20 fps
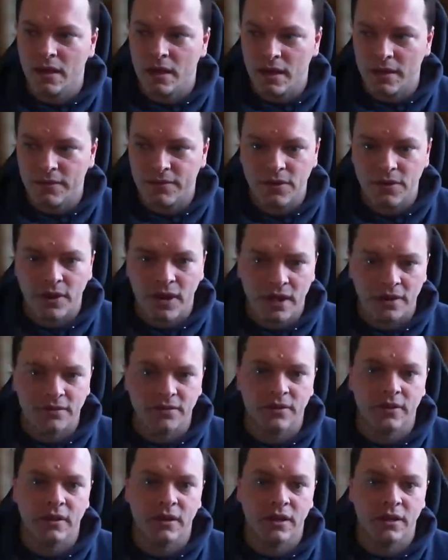If you
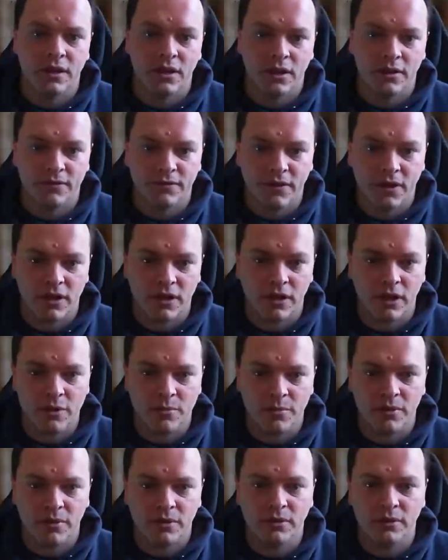have a file
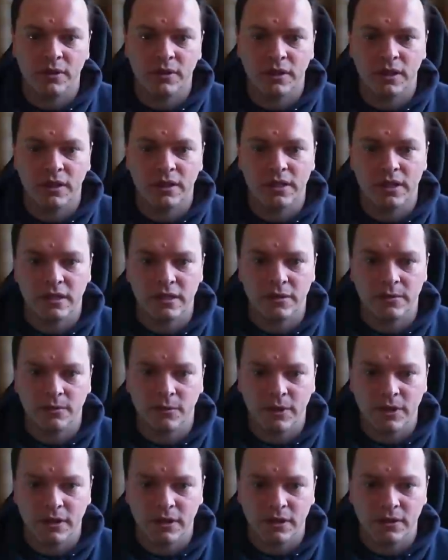open in the edit
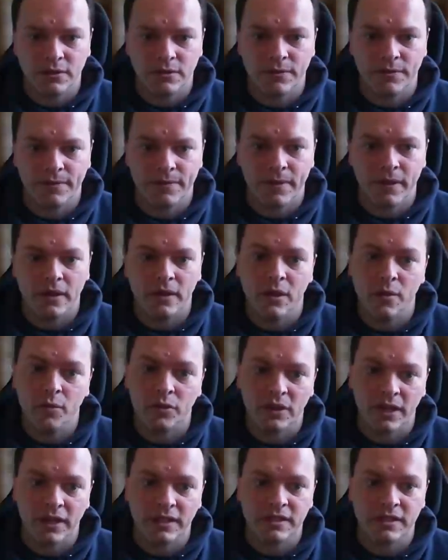window and
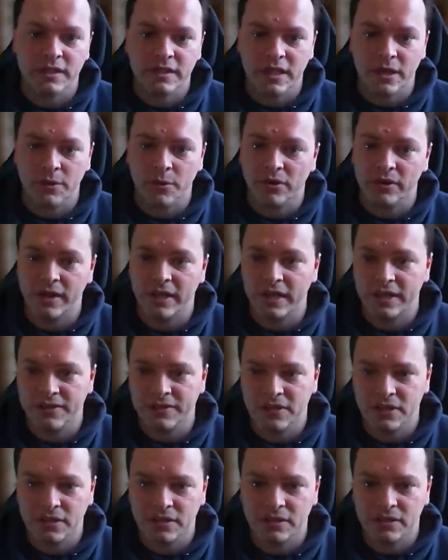would like to see where it
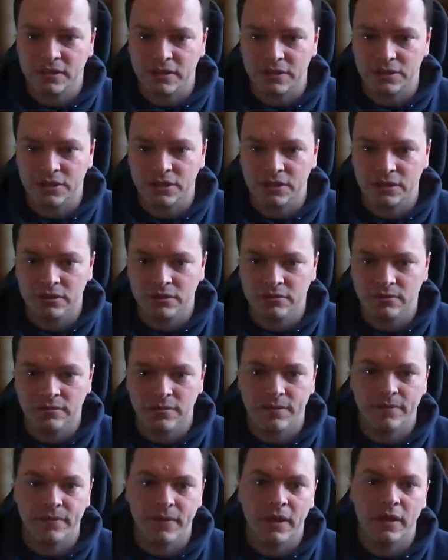lives in the solution,
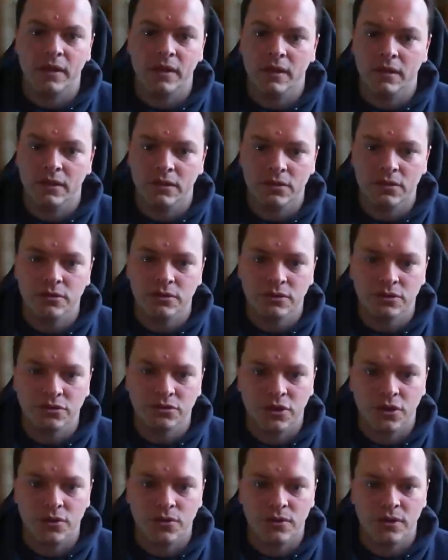use
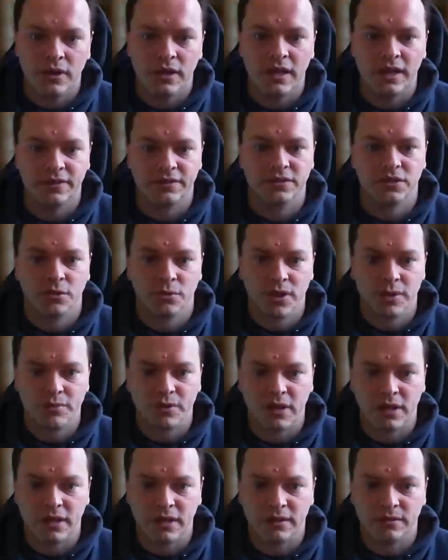Control left square
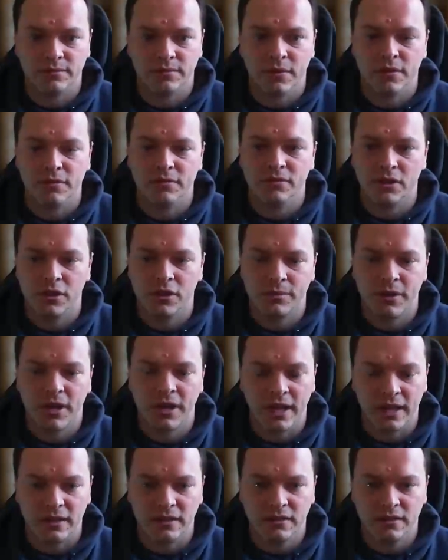bracket followed by
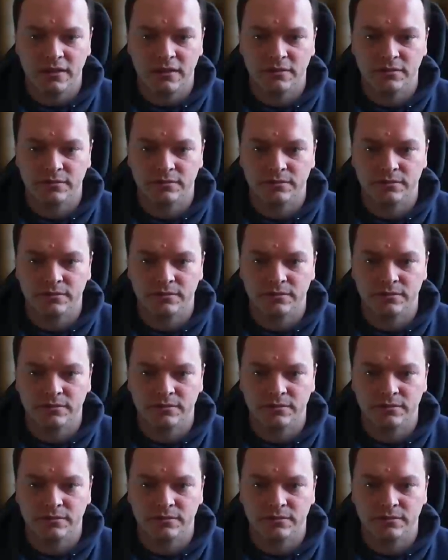S.